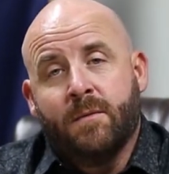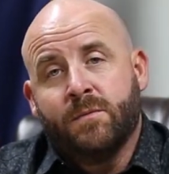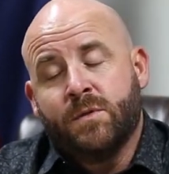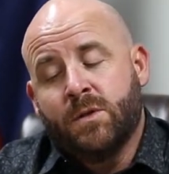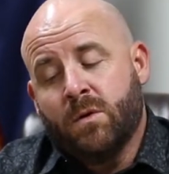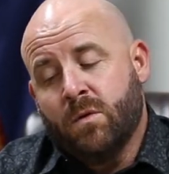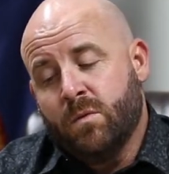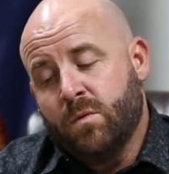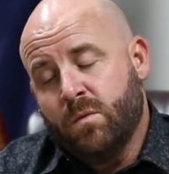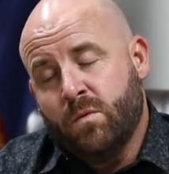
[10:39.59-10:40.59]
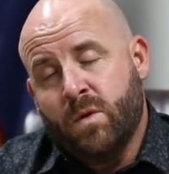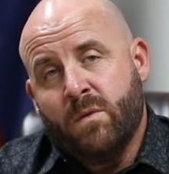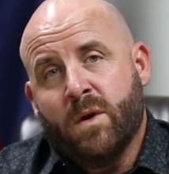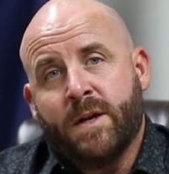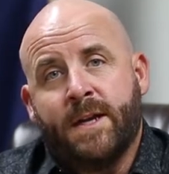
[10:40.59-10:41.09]
So we
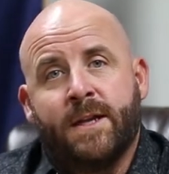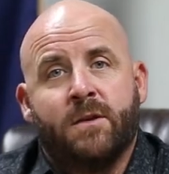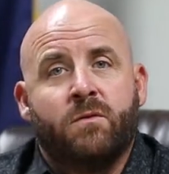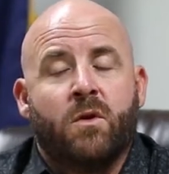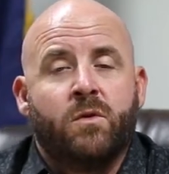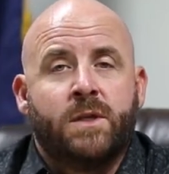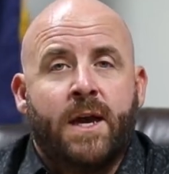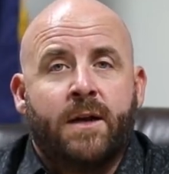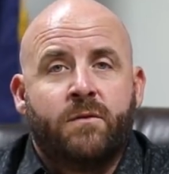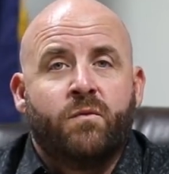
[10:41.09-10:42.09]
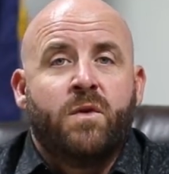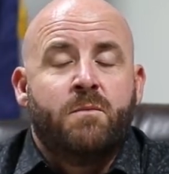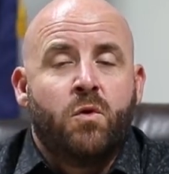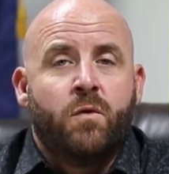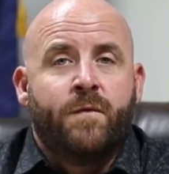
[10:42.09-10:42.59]
wanted to get the GROWS Act
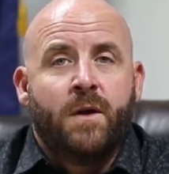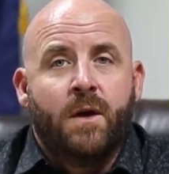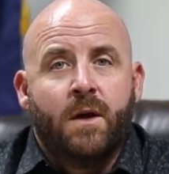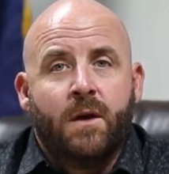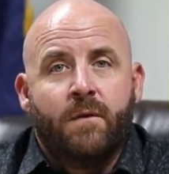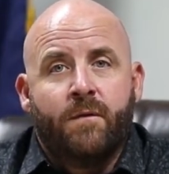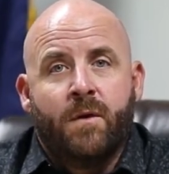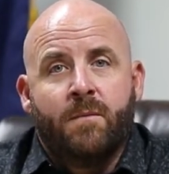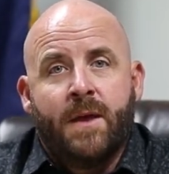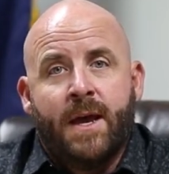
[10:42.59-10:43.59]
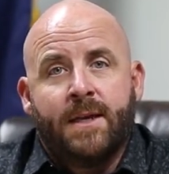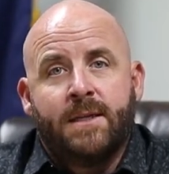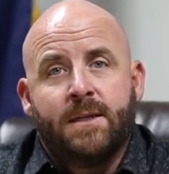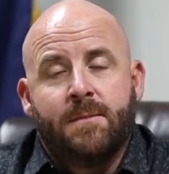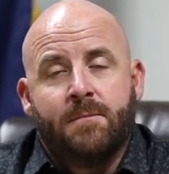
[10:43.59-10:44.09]
removed from that
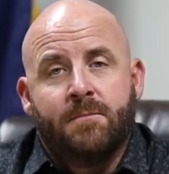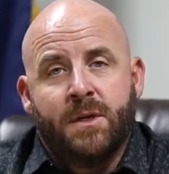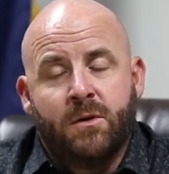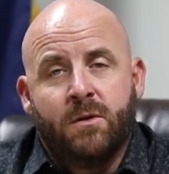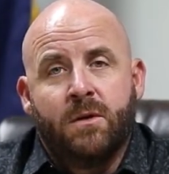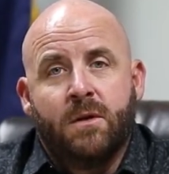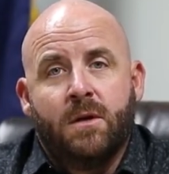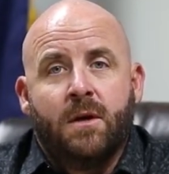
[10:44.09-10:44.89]
bill.